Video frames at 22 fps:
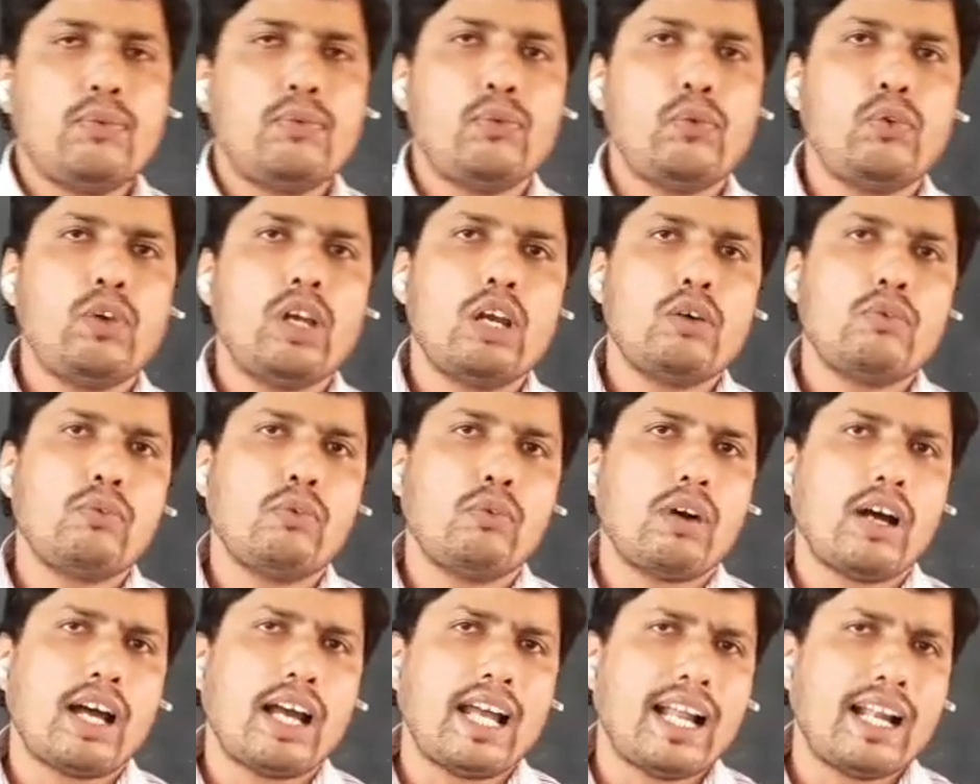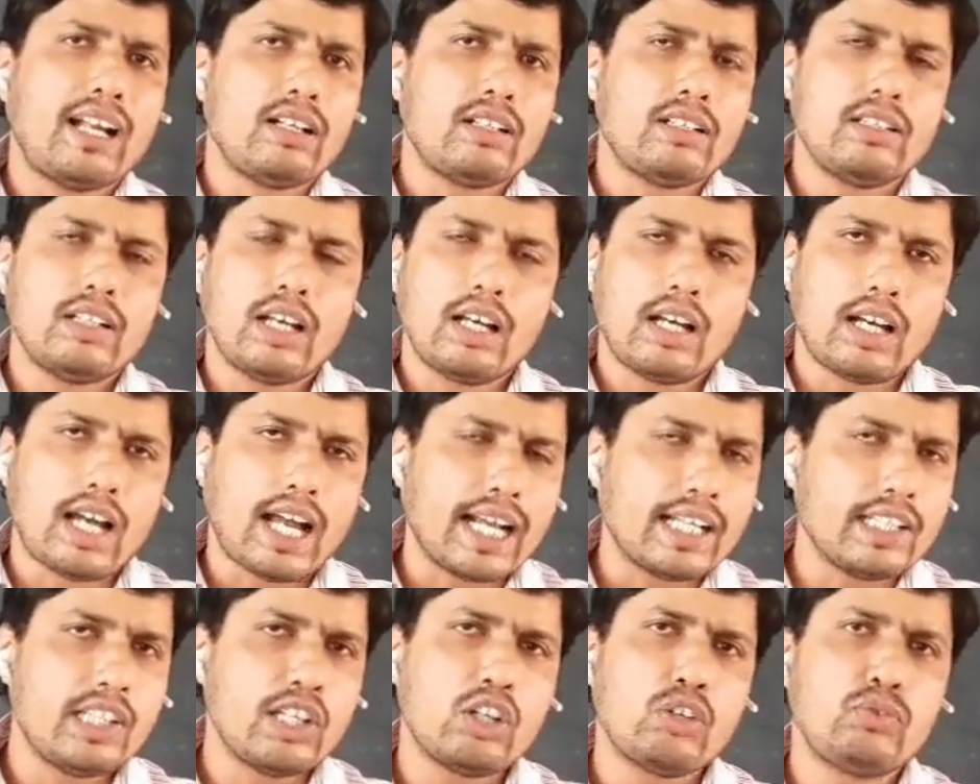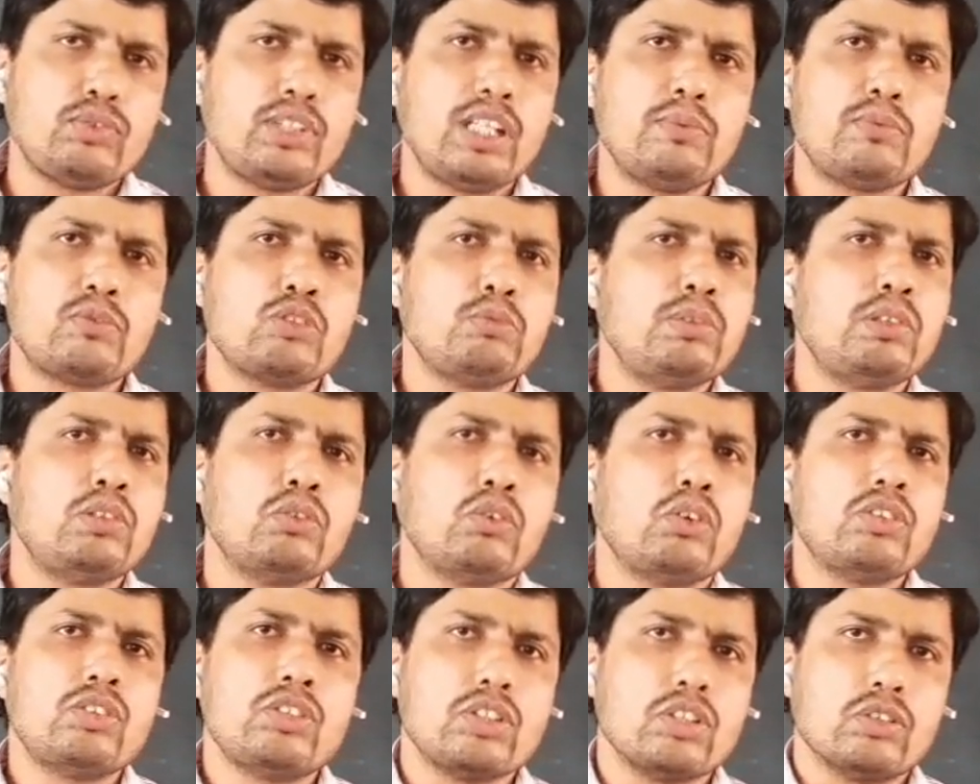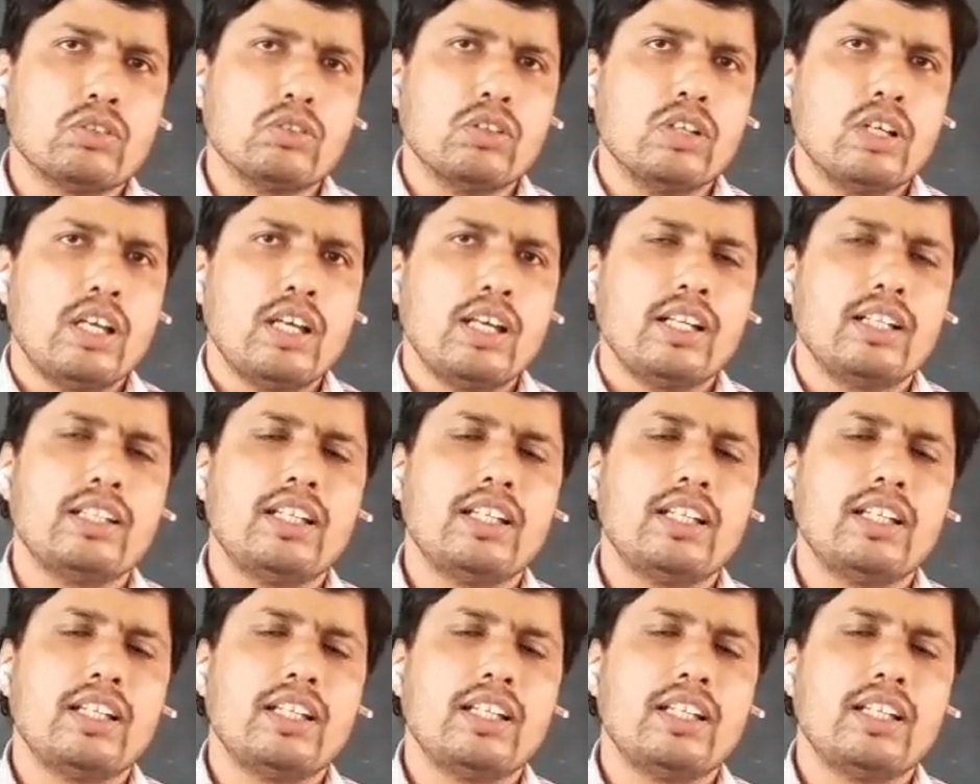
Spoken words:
if we have either of them to be non-zero,